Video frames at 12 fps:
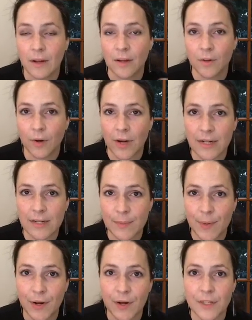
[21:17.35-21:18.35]
a great
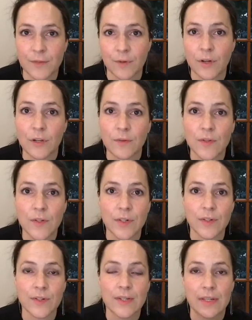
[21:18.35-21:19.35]
experience for
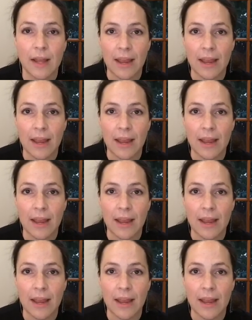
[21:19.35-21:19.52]
users,